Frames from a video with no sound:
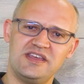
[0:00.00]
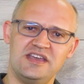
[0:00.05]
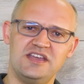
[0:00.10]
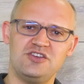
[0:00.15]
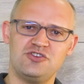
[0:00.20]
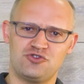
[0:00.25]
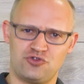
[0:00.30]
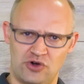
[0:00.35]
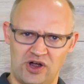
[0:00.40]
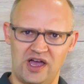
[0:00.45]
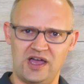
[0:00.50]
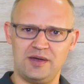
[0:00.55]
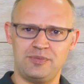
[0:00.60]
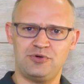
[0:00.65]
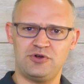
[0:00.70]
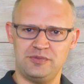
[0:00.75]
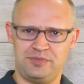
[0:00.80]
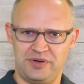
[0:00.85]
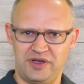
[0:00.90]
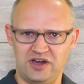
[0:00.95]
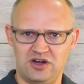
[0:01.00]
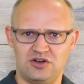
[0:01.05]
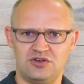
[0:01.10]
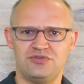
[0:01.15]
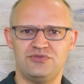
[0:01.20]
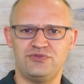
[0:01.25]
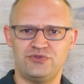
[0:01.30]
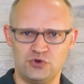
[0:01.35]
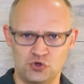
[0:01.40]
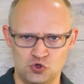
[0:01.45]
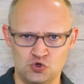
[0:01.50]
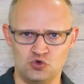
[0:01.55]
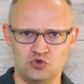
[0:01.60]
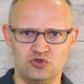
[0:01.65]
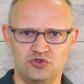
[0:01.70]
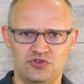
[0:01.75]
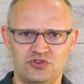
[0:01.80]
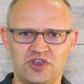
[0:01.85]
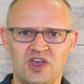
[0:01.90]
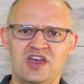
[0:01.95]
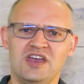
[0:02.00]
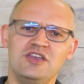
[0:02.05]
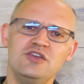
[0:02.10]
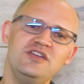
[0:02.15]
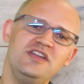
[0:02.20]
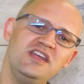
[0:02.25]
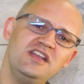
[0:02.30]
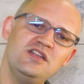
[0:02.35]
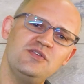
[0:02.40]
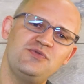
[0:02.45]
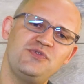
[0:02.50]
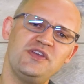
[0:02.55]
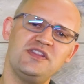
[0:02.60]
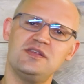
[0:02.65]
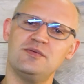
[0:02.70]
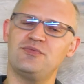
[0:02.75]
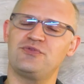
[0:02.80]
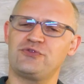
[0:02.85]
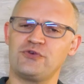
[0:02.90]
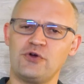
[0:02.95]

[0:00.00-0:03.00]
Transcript: eat dry prepared foods. You need to feed them